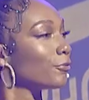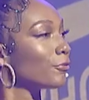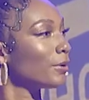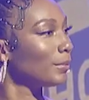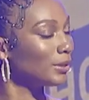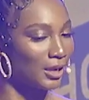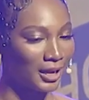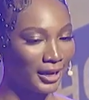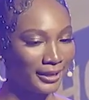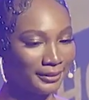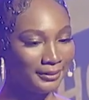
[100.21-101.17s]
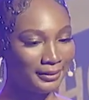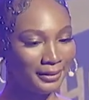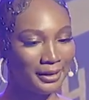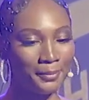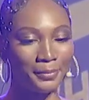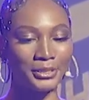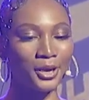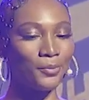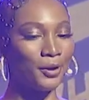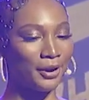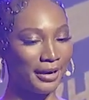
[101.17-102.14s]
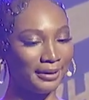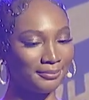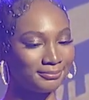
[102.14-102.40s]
from Milan, but don't worry,